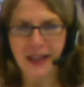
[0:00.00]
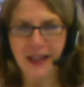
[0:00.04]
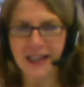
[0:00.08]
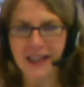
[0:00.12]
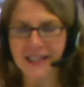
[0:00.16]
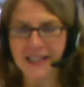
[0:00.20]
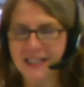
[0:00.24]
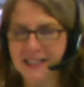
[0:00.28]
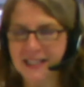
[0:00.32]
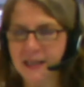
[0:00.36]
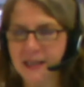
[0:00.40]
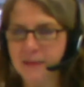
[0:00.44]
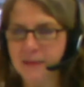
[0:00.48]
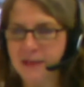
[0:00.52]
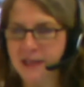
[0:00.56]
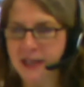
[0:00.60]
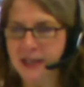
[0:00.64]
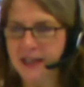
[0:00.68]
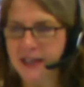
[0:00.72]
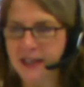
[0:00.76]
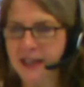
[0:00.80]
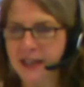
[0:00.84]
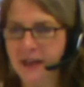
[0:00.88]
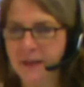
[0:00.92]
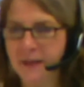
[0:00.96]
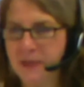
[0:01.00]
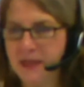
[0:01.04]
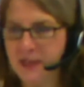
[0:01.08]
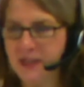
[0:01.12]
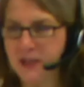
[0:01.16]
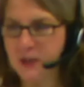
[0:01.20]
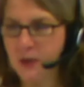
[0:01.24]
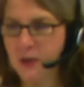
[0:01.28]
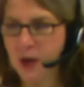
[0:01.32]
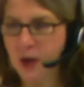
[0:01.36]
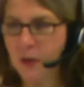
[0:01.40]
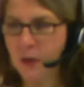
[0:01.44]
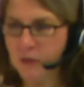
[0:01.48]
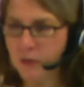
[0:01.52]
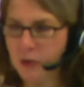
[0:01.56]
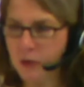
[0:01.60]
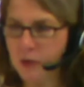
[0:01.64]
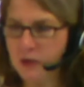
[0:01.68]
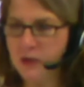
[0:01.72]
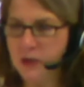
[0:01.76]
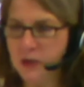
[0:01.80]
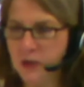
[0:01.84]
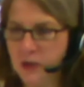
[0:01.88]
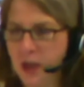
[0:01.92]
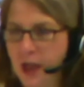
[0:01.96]
it just seems like it could be so
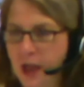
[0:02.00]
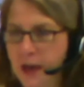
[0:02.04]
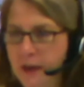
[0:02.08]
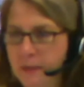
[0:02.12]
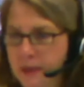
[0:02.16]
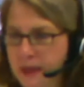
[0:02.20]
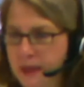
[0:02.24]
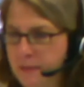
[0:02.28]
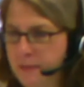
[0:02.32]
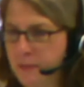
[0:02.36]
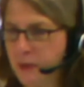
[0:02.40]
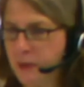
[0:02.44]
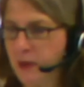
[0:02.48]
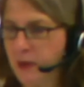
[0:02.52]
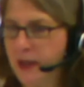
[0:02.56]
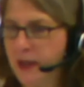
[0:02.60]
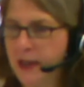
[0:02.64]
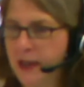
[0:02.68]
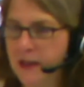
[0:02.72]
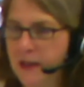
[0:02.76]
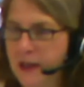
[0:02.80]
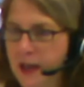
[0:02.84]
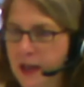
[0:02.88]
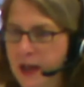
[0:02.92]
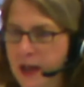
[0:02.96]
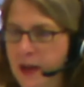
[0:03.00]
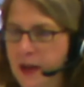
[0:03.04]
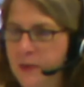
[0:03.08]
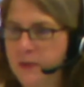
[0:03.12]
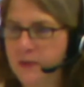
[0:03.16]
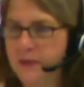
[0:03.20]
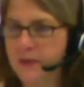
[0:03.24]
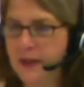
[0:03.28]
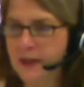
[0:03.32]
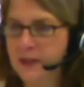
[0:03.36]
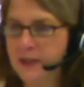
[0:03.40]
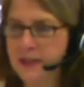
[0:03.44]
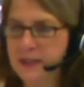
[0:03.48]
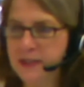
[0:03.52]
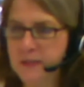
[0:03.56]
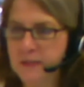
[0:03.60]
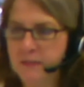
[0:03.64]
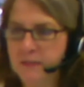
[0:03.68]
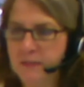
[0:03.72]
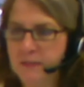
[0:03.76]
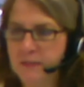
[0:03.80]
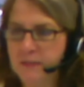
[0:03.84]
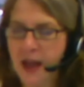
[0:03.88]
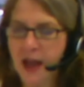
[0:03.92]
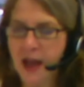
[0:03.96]
helpful to a lot of people. And we found some.